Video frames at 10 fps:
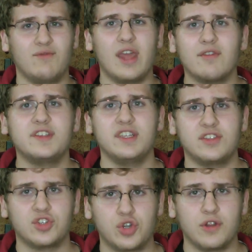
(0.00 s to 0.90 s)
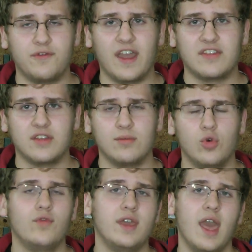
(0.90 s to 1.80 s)
I've never seen such good effects in a
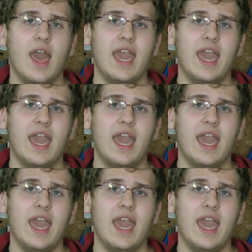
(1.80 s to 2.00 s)
movie.